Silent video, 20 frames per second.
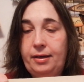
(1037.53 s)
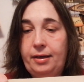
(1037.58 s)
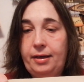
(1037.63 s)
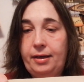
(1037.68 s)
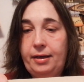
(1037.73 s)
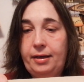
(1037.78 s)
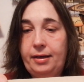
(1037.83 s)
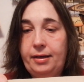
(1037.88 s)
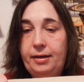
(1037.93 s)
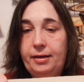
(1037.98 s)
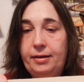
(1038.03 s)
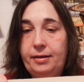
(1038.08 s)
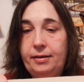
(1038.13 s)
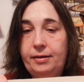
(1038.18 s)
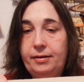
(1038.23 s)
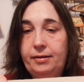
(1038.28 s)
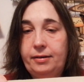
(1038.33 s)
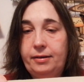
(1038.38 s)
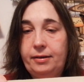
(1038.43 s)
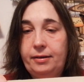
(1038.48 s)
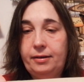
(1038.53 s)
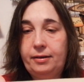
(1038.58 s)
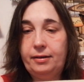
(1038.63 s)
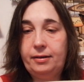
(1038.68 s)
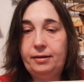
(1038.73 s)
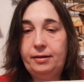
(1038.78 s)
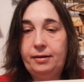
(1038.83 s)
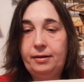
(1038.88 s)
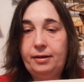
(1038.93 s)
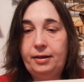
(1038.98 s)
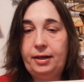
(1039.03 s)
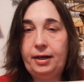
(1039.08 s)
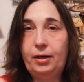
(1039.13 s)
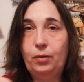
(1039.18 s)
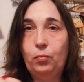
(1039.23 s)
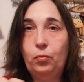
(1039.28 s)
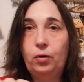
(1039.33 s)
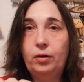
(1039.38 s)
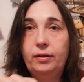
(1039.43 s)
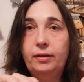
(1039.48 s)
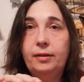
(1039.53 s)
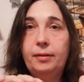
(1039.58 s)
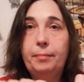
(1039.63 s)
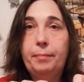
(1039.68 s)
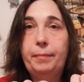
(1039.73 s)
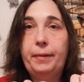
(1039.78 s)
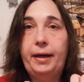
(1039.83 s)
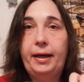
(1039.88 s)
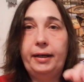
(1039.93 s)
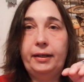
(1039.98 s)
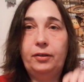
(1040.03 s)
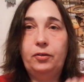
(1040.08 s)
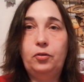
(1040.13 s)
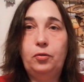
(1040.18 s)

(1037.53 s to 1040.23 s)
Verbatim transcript: and uh, I want the back